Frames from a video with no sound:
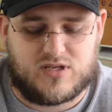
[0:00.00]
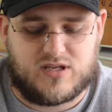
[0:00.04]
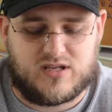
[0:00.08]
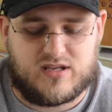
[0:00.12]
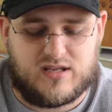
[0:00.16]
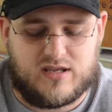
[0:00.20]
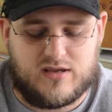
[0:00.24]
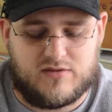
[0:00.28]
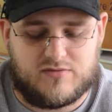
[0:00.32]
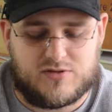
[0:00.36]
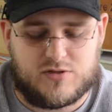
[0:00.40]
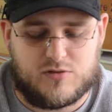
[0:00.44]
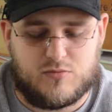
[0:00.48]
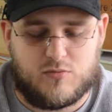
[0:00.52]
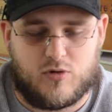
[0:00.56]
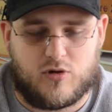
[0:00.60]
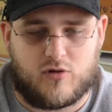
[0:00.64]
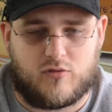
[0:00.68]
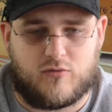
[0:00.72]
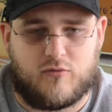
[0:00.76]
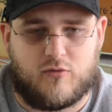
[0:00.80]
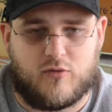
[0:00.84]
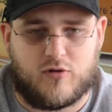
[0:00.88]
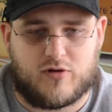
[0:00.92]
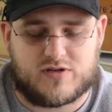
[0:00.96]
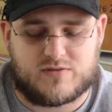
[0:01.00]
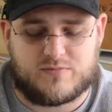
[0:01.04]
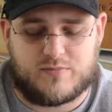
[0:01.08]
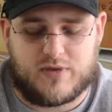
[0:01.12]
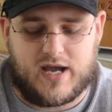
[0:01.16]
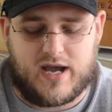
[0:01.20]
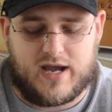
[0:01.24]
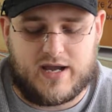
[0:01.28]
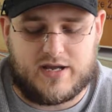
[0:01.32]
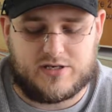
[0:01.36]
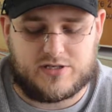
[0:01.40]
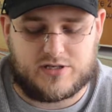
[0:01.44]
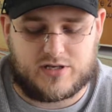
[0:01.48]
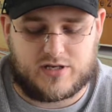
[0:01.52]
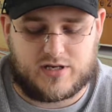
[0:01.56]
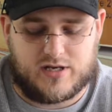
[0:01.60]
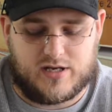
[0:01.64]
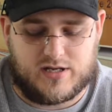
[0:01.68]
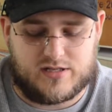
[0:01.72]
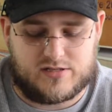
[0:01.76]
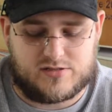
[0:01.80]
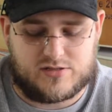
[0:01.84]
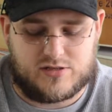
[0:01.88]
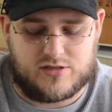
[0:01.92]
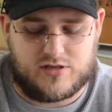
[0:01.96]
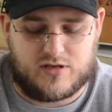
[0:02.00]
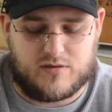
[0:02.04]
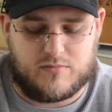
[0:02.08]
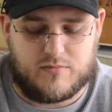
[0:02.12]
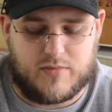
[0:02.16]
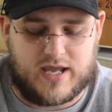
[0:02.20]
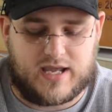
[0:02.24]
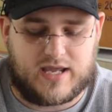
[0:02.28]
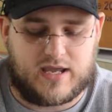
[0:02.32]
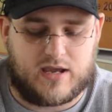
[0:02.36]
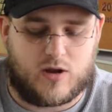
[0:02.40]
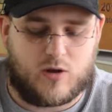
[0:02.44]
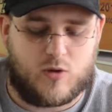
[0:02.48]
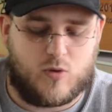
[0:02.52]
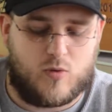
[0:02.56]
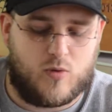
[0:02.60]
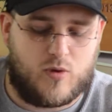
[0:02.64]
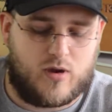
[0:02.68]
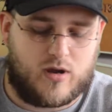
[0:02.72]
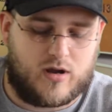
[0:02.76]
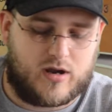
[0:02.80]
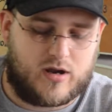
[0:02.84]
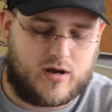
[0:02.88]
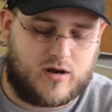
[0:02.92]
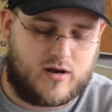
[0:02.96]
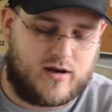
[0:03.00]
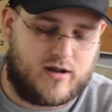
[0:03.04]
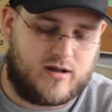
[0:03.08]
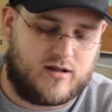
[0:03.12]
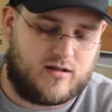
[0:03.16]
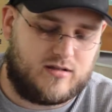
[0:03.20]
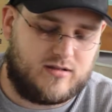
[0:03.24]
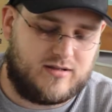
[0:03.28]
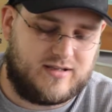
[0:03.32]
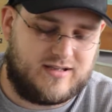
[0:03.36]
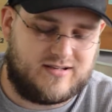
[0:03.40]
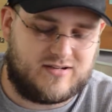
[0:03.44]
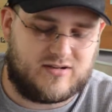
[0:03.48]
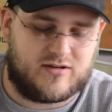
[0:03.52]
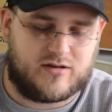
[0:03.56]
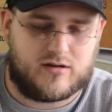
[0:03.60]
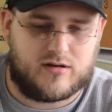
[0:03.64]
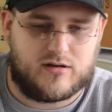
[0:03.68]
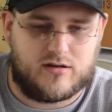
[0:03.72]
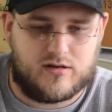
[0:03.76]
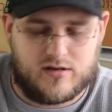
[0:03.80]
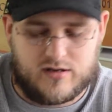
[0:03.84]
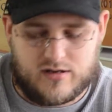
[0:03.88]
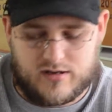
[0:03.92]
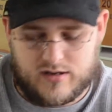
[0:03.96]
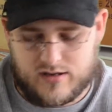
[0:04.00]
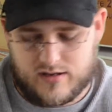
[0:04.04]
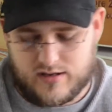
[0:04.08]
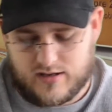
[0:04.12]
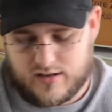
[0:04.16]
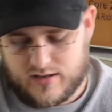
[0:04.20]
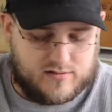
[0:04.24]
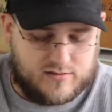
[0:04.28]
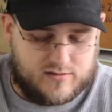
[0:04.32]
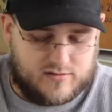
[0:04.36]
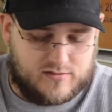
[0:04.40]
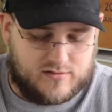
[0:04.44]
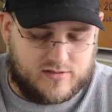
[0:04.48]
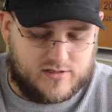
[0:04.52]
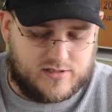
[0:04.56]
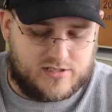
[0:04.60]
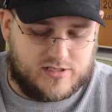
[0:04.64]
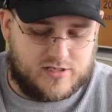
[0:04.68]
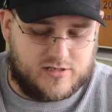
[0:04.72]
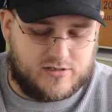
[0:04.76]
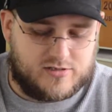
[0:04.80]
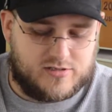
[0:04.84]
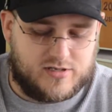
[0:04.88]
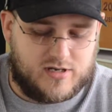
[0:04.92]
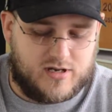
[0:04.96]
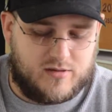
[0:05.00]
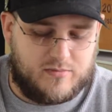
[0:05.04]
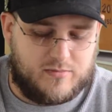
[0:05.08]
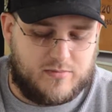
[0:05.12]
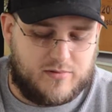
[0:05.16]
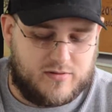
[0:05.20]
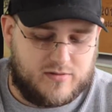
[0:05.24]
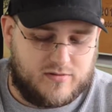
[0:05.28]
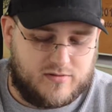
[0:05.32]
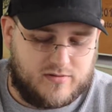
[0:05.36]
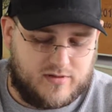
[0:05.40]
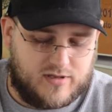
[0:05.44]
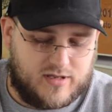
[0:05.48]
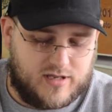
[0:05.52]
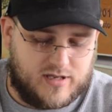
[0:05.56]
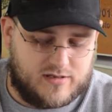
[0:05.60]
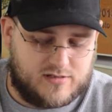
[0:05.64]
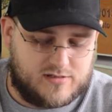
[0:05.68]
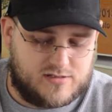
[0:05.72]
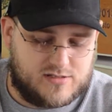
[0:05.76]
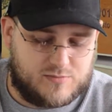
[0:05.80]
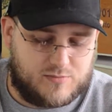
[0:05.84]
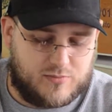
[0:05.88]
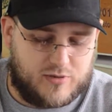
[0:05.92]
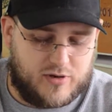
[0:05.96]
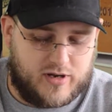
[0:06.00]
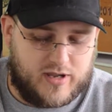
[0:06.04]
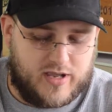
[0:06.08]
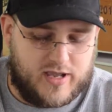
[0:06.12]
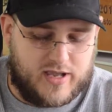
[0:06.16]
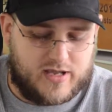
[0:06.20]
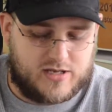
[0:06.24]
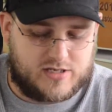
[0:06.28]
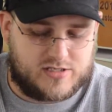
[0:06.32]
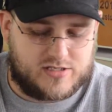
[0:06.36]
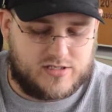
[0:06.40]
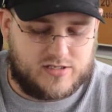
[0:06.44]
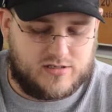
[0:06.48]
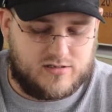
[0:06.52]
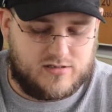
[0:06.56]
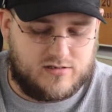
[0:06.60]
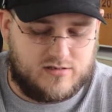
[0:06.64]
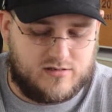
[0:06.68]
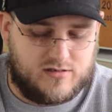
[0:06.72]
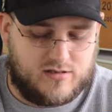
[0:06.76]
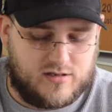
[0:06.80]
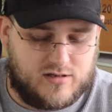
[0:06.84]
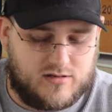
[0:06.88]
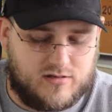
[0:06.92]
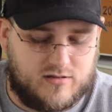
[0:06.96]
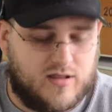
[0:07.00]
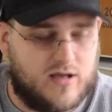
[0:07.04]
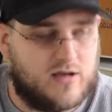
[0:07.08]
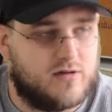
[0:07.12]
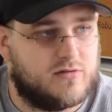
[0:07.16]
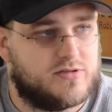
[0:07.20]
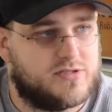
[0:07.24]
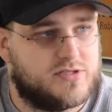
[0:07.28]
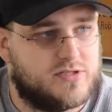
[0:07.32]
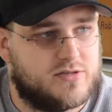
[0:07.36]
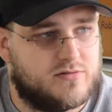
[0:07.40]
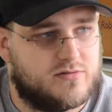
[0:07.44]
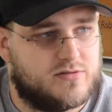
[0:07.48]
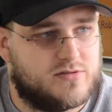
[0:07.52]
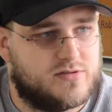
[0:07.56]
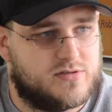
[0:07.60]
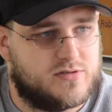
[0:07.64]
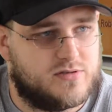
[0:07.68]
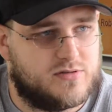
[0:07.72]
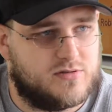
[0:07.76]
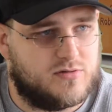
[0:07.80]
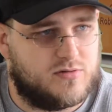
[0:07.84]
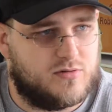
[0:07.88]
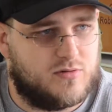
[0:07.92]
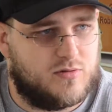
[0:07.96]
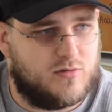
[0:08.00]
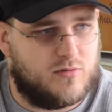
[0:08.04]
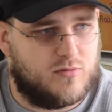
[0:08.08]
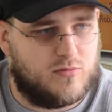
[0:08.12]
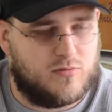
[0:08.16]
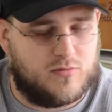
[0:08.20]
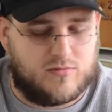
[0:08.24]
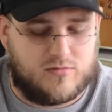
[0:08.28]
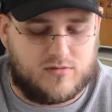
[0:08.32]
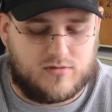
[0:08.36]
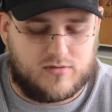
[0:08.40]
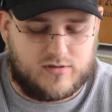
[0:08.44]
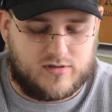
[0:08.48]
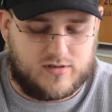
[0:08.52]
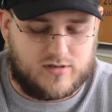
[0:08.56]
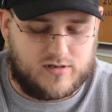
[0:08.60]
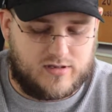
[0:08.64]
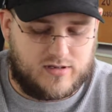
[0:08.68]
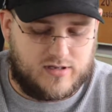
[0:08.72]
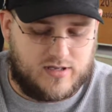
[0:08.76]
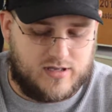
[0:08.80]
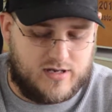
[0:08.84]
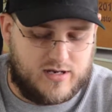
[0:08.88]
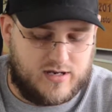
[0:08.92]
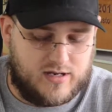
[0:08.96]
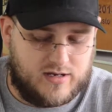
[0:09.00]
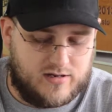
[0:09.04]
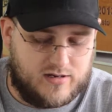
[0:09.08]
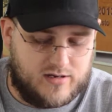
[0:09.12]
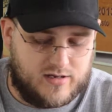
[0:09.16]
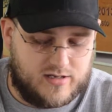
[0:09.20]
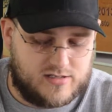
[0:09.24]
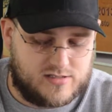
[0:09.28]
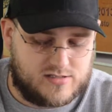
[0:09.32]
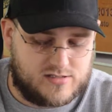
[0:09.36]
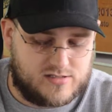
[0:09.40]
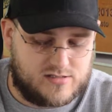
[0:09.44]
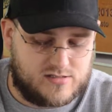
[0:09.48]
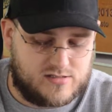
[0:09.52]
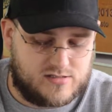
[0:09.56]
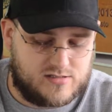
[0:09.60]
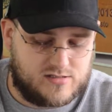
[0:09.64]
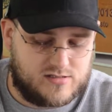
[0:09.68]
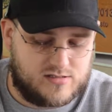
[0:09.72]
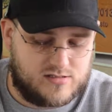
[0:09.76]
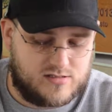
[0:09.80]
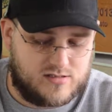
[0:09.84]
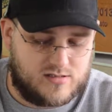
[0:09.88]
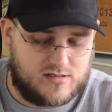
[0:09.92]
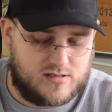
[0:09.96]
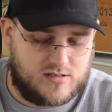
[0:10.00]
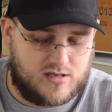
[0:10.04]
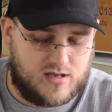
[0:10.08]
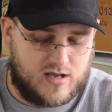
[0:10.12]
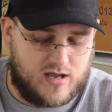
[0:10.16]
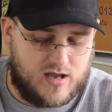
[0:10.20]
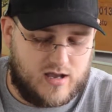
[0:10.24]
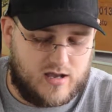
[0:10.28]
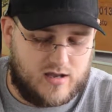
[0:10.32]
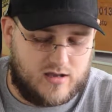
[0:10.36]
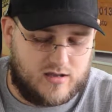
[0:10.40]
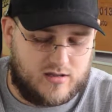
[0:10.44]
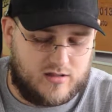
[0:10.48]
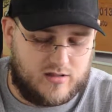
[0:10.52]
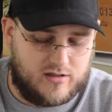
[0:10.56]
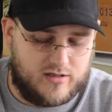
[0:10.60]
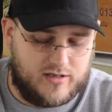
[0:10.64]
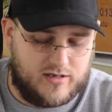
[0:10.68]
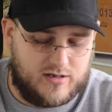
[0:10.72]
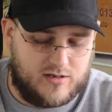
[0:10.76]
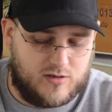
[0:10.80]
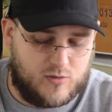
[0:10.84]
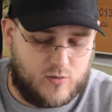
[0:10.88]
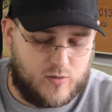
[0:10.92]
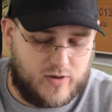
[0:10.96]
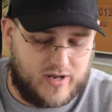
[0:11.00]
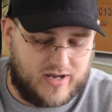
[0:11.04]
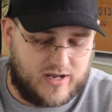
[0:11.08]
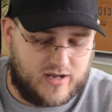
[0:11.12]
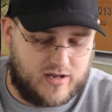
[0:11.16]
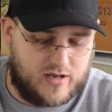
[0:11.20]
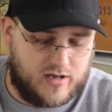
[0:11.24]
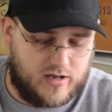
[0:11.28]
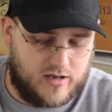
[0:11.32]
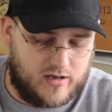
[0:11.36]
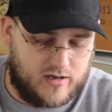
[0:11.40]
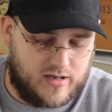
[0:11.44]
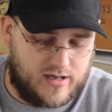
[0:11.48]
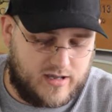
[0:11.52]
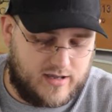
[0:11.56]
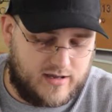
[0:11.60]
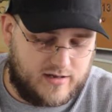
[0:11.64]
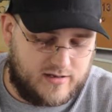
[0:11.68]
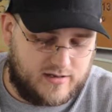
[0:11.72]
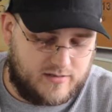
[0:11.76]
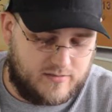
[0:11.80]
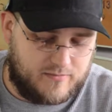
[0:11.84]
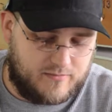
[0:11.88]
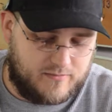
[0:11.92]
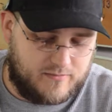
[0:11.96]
gives you more force behind your cut so you can make it quicker and cleaner. The teardrop, again, spring action. It allows you to get a nice, clean, quick cut on it.